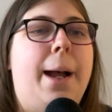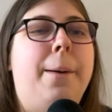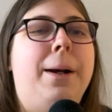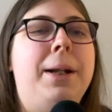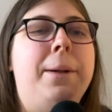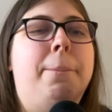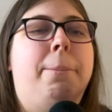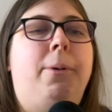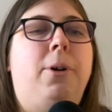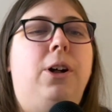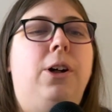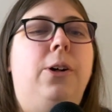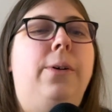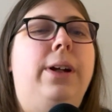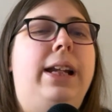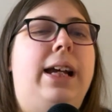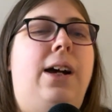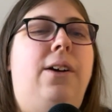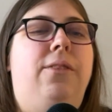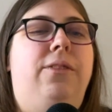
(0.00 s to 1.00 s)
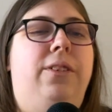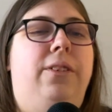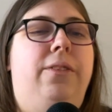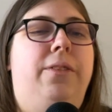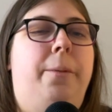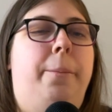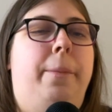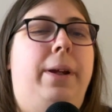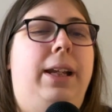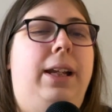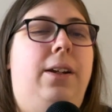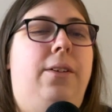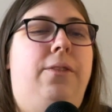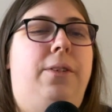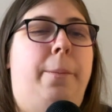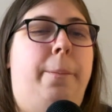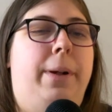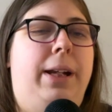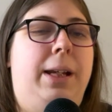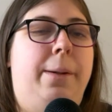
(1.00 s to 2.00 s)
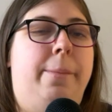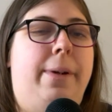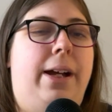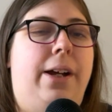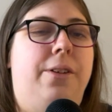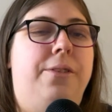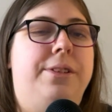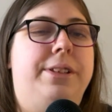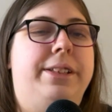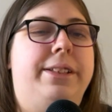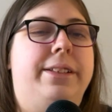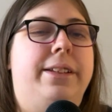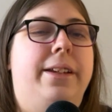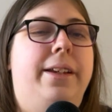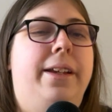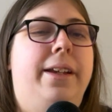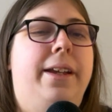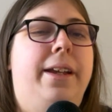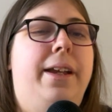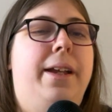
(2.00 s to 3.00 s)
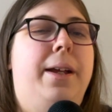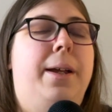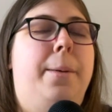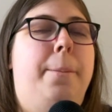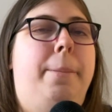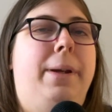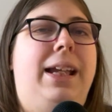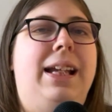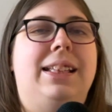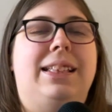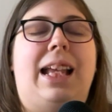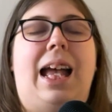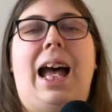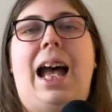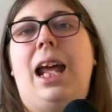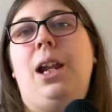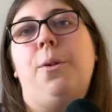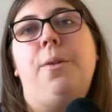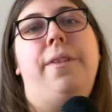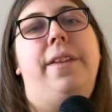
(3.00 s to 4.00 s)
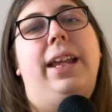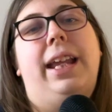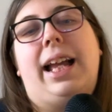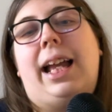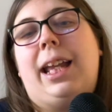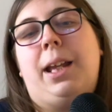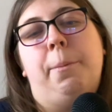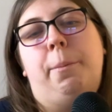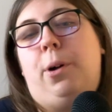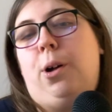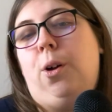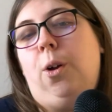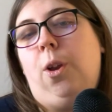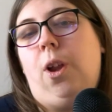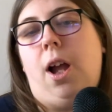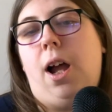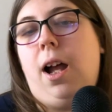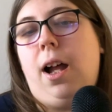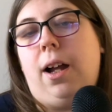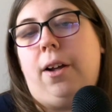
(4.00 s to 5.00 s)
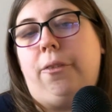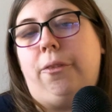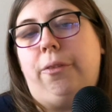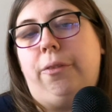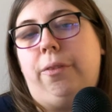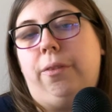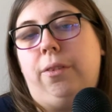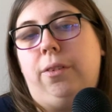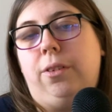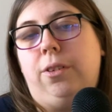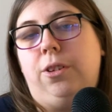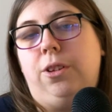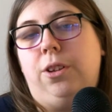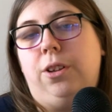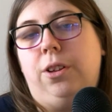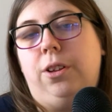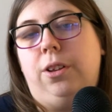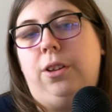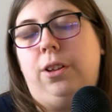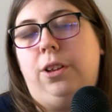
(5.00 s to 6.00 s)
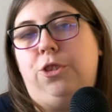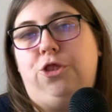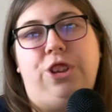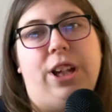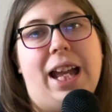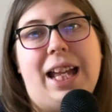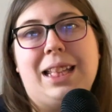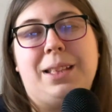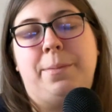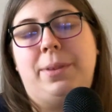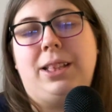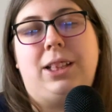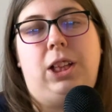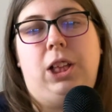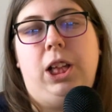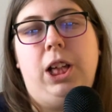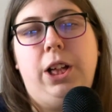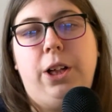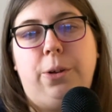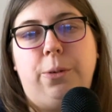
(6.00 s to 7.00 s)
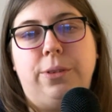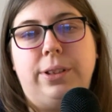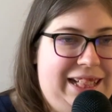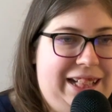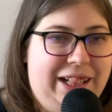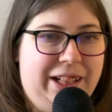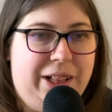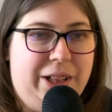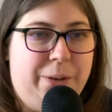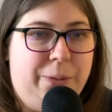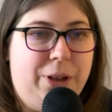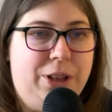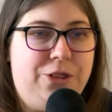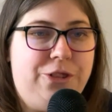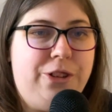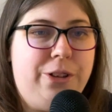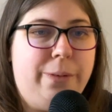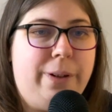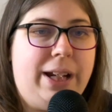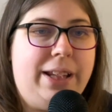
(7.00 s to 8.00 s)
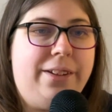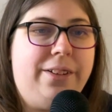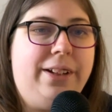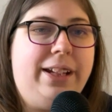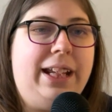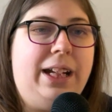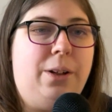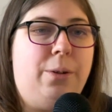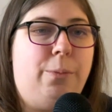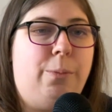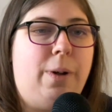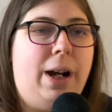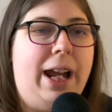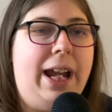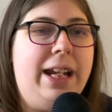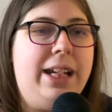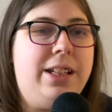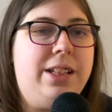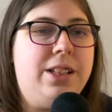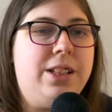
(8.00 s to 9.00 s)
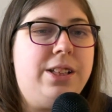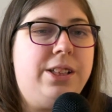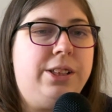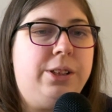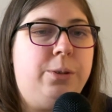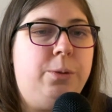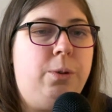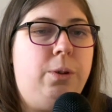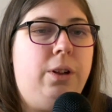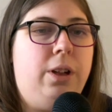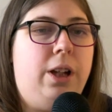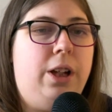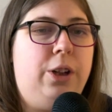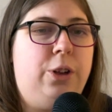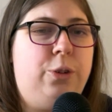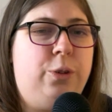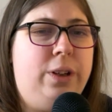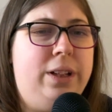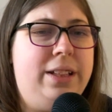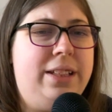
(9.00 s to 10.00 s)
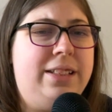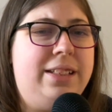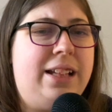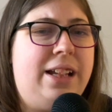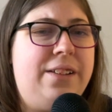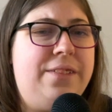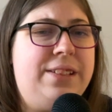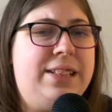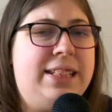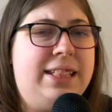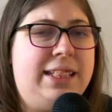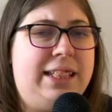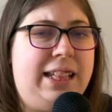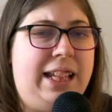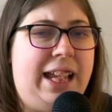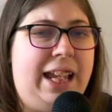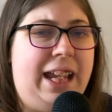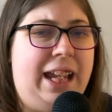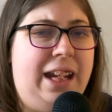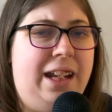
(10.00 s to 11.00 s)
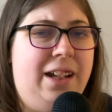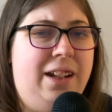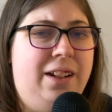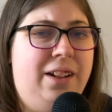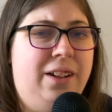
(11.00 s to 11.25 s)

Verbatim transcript: going to borrow an outfit from Min- from Minnie Mouse because I don't think I can pull off Jasmine's clothes. Would you rather get a ride to school on Kristoff's sled